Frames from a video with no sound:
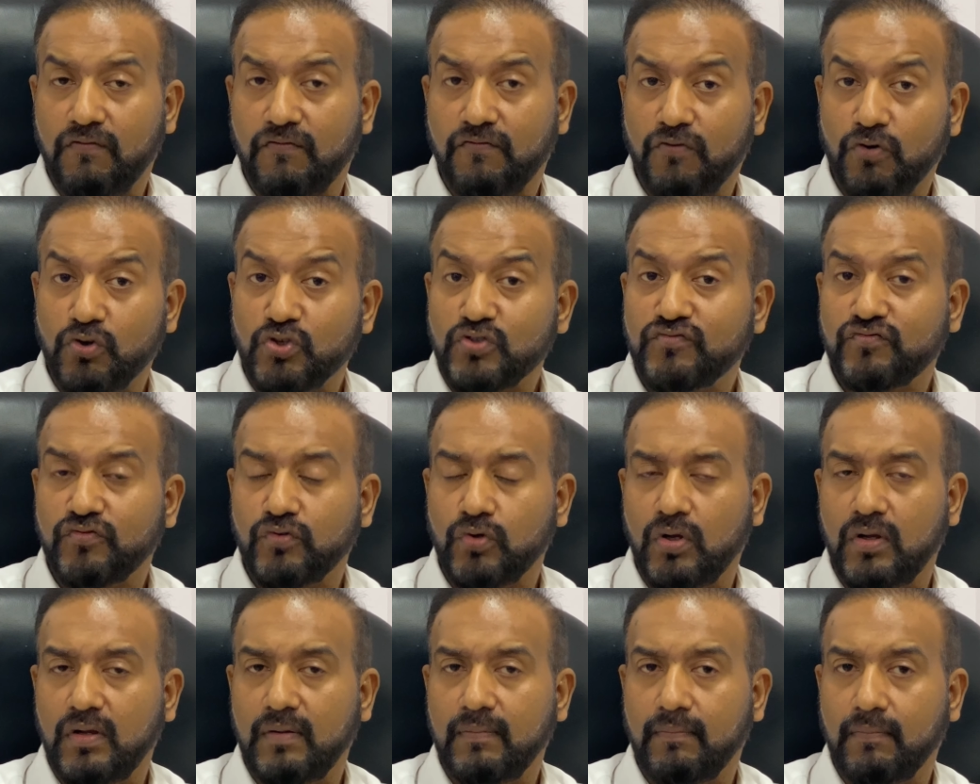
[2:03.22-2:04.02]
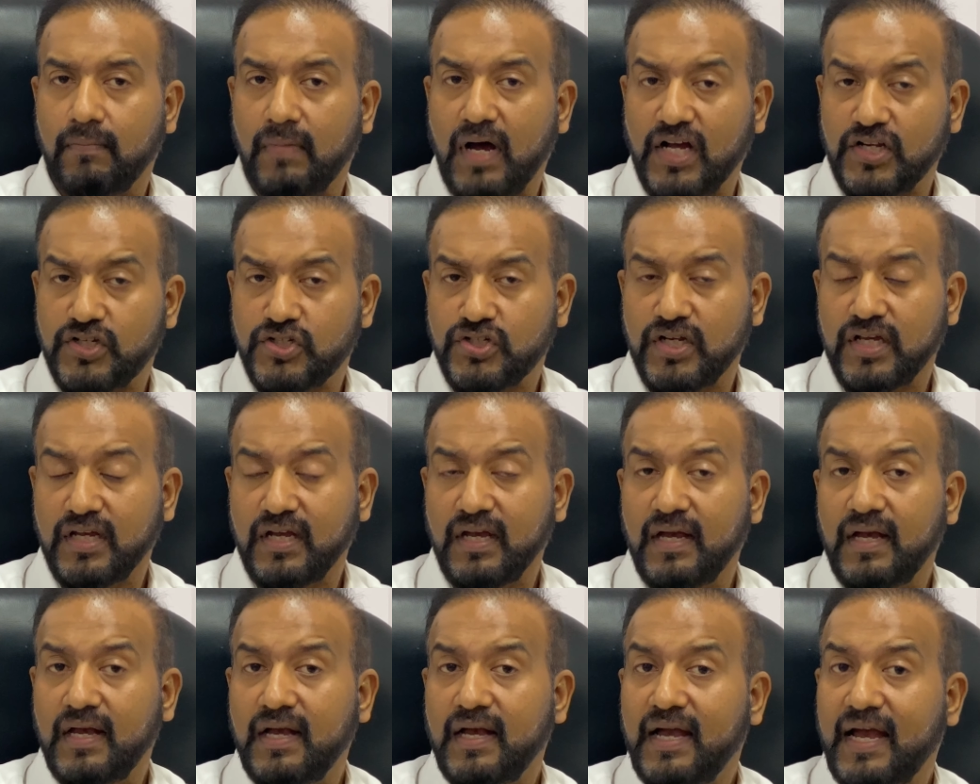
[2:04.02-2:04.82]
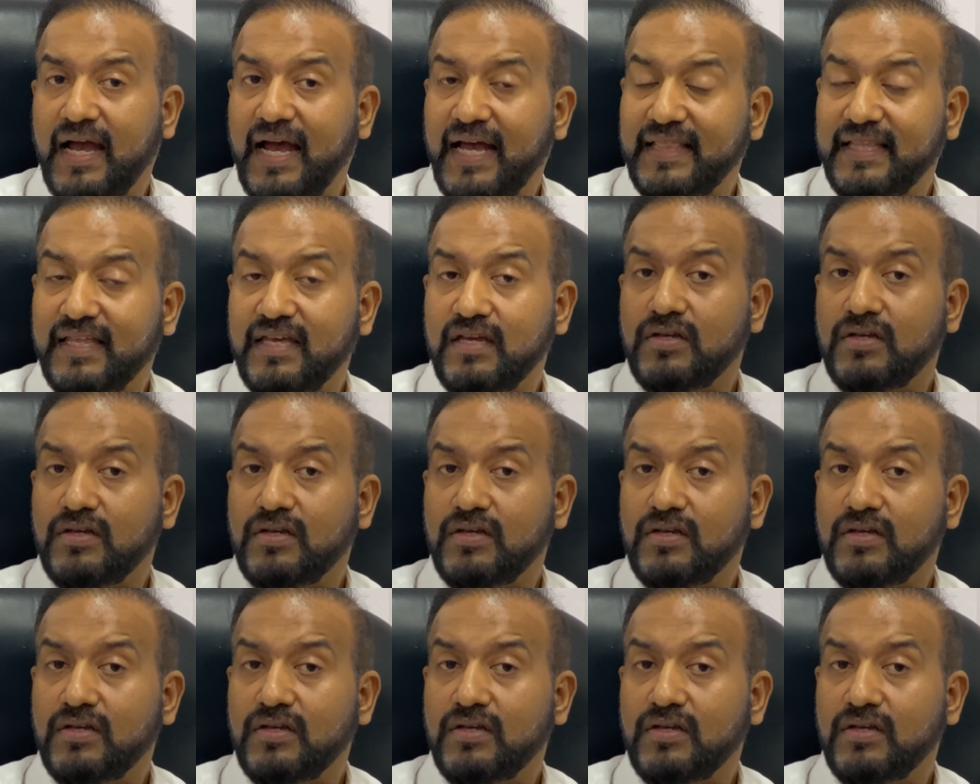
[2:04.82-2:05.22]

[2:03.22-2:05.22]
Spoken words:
forceful marching, and they